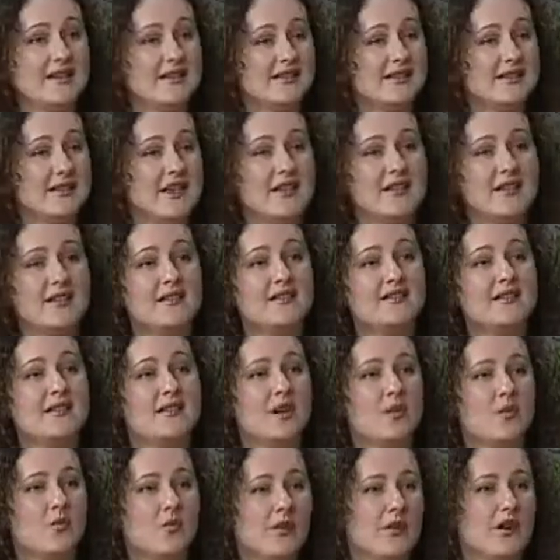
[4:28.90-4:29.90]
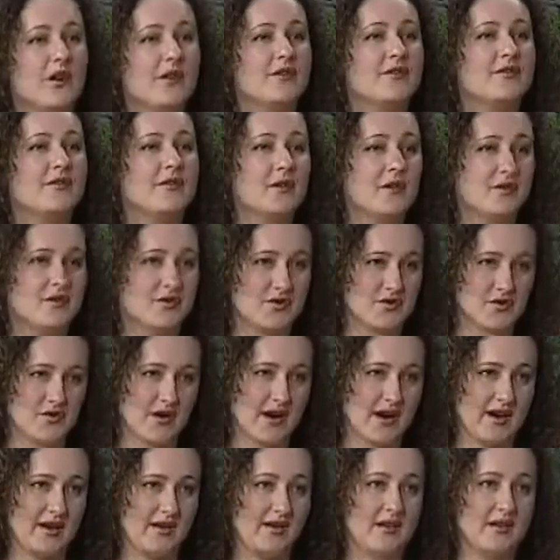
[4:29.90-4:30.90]
is nothing is going to work on the first
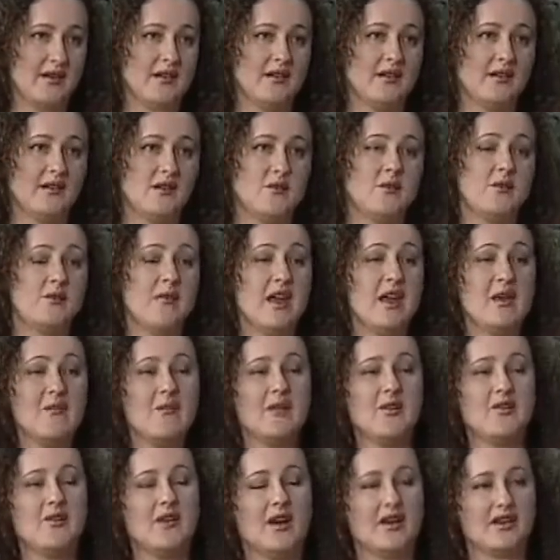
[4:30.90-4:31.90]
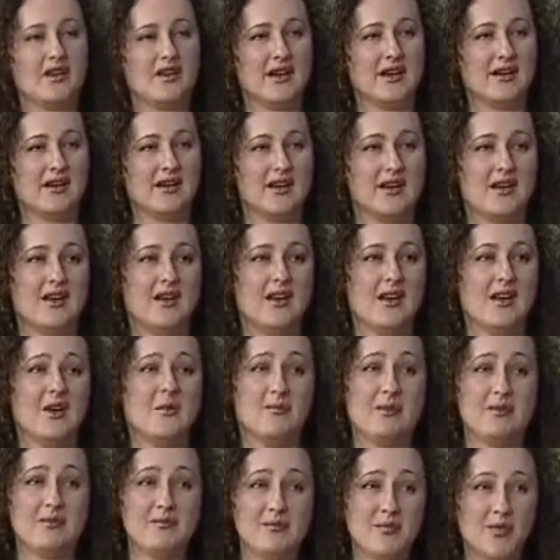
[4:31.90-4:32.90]
try. Maybe you get lucky,
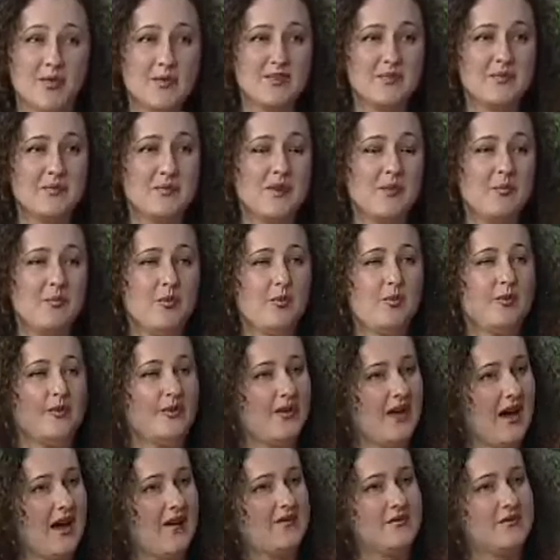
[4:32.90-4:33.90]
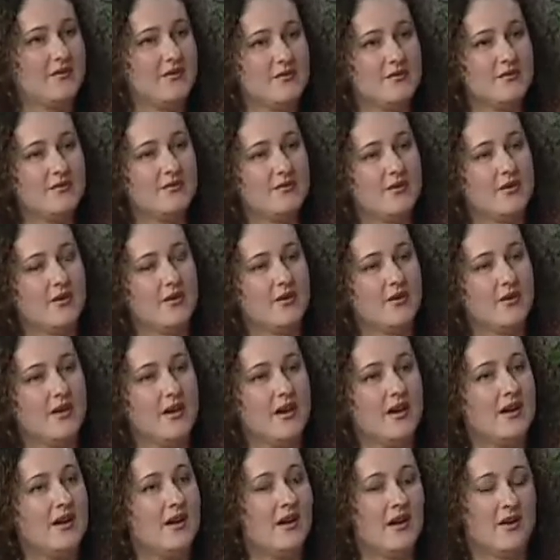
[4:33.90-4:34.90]
but most people, you have to,
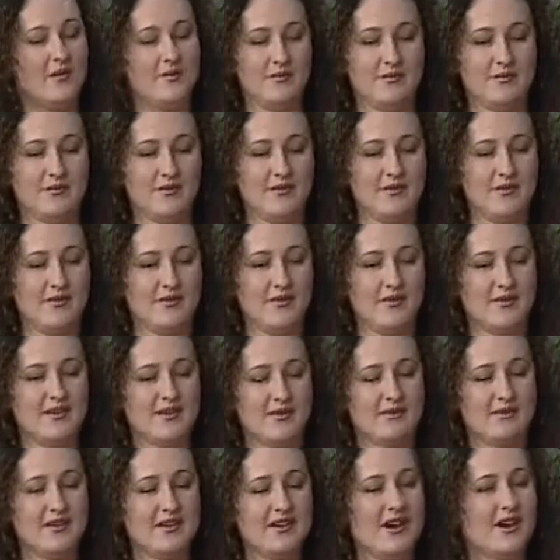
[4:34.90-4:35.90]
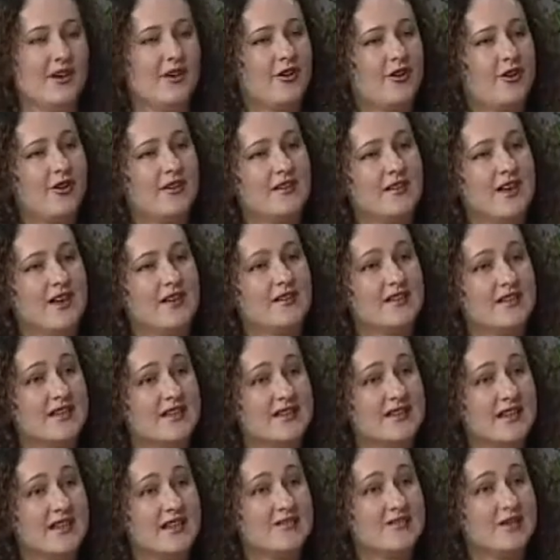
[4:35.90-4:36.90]
something I heard that
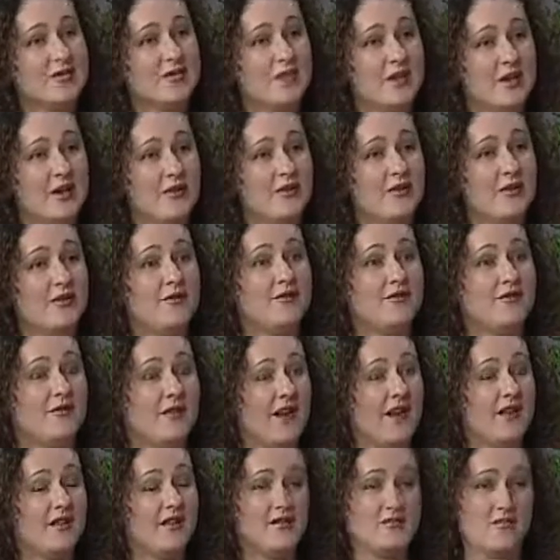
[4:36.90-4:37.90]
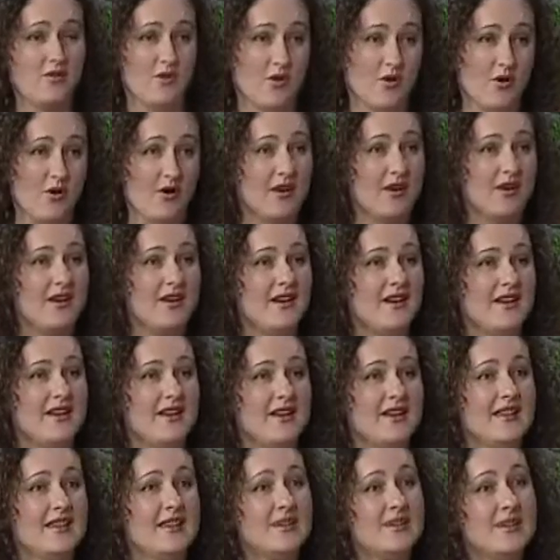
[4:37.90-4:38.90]
successful people fail more
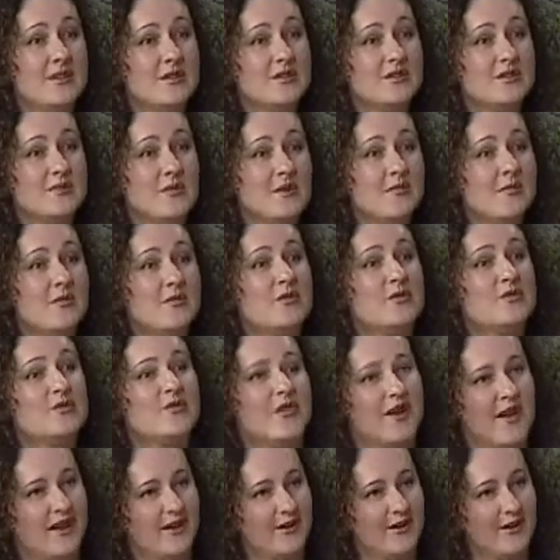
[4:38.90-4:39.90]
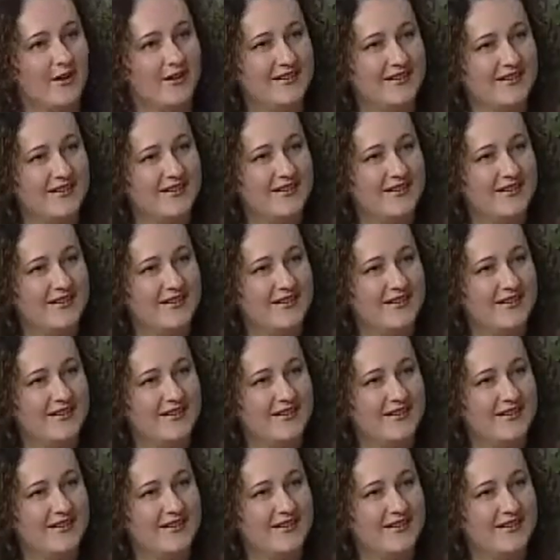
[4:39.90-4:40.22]
than those people who fail.